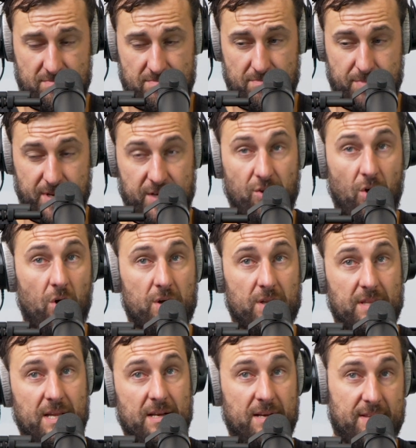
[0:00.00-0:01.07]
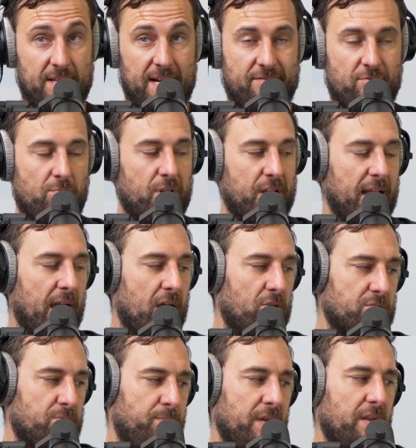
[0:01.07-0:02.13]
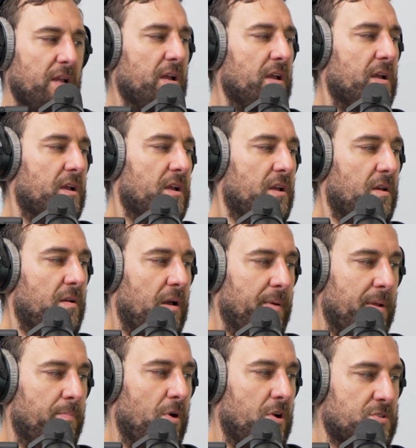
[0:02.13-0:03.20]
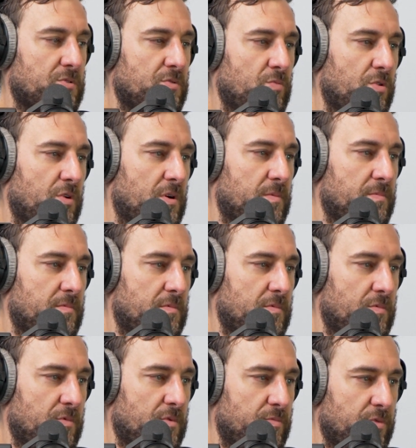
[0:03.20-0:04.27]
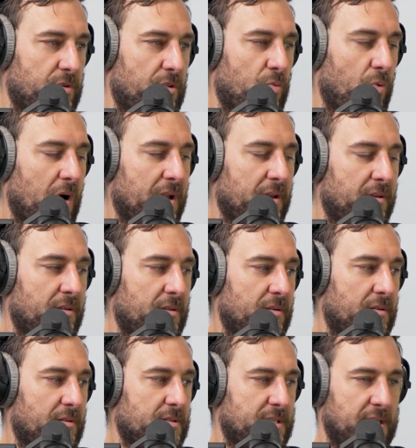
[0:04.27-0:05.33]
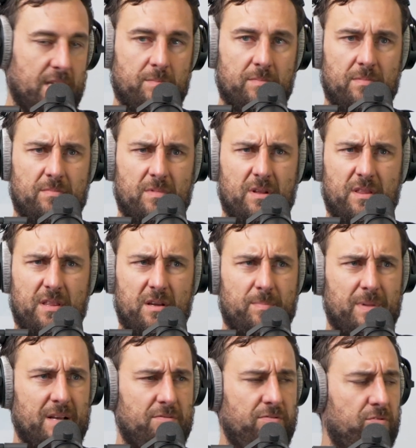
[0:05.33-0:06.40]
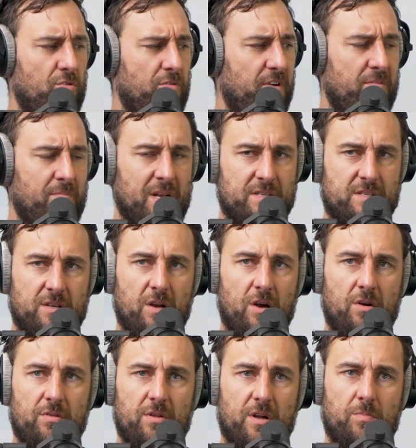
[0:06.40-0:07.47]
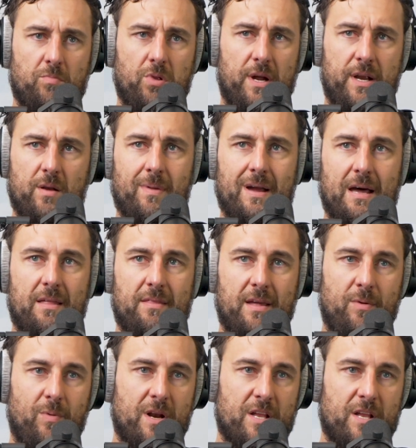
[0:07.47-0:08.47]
big dog and then everybody else. But, I mean, Boston were the one team, I think about 4 or 5 months ago, that complained about they won a